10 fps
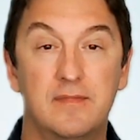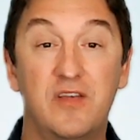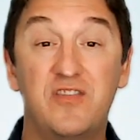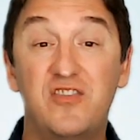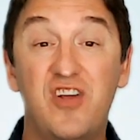The
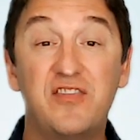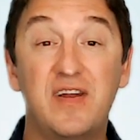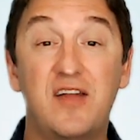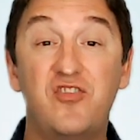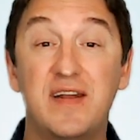suggested
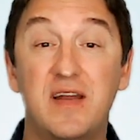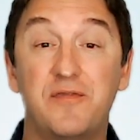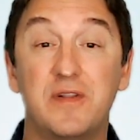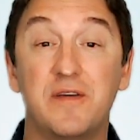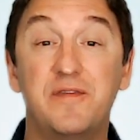agenda
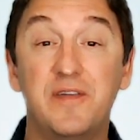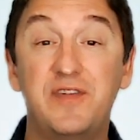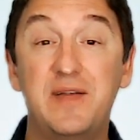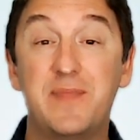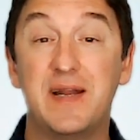for the
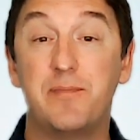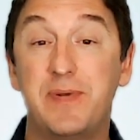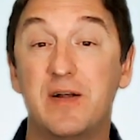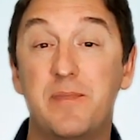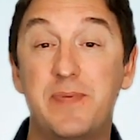15-minute
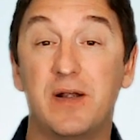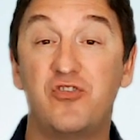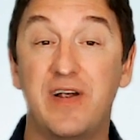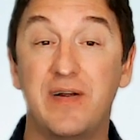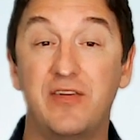peer-to-peer
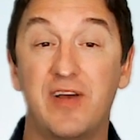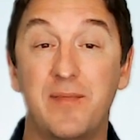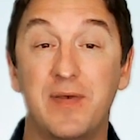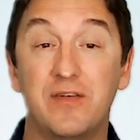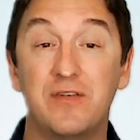sharing
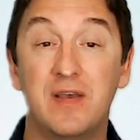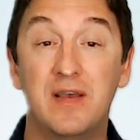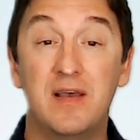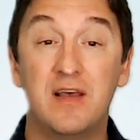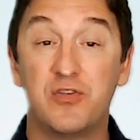time is
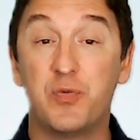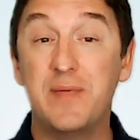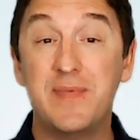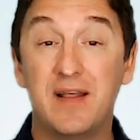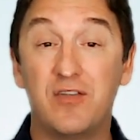3
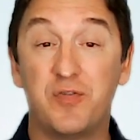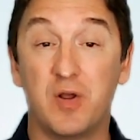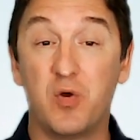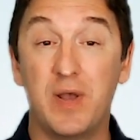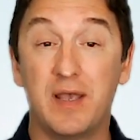minutes for
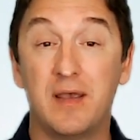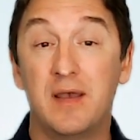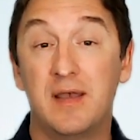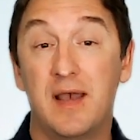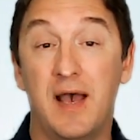quick
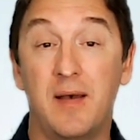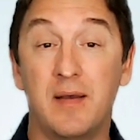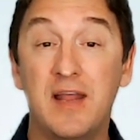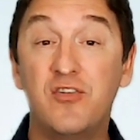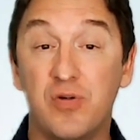
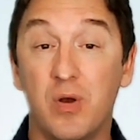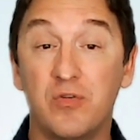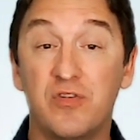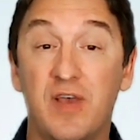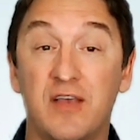
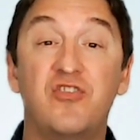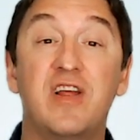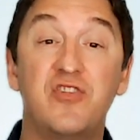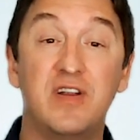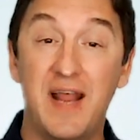intros,
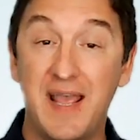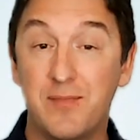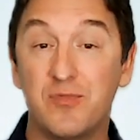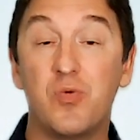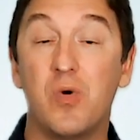exchanging
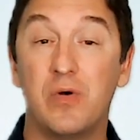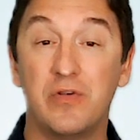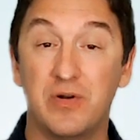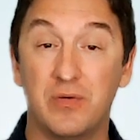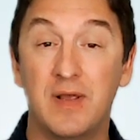names,
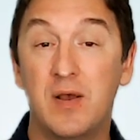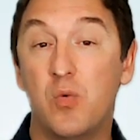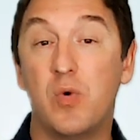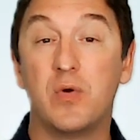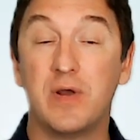roles, and
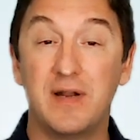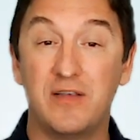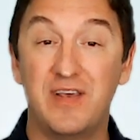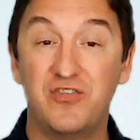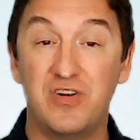what
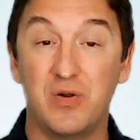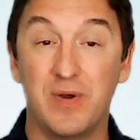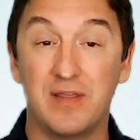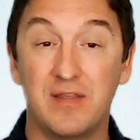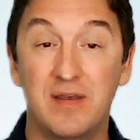organization you're with,